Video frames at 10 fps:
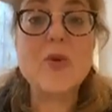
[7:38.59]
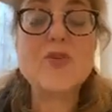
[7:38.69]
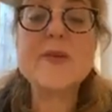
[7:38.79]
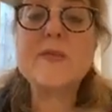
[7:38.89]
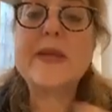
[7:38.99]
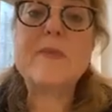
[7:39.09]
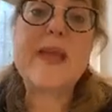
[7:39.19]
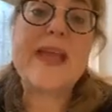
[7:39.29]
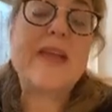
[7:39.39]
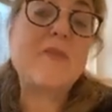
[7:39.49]
Somebody
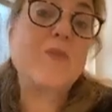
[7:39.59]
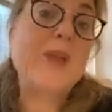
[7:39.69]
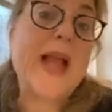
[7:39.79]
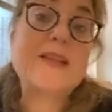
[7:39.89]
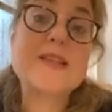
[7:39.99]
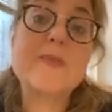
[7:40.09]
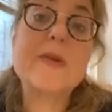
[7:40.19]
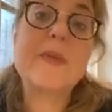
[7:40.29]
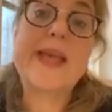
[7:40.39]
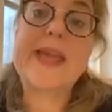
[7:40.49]
may react to something
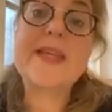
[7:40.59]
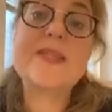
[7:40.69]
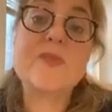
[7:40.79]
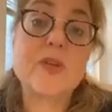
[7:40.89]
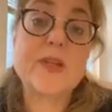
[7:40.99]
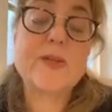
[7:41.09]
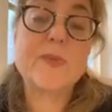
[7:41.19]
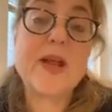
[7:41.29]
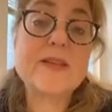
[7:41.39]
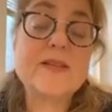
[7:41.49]
by getting severely
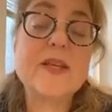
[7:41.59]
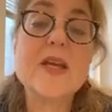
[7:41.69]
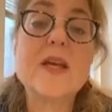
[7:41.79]
depressed,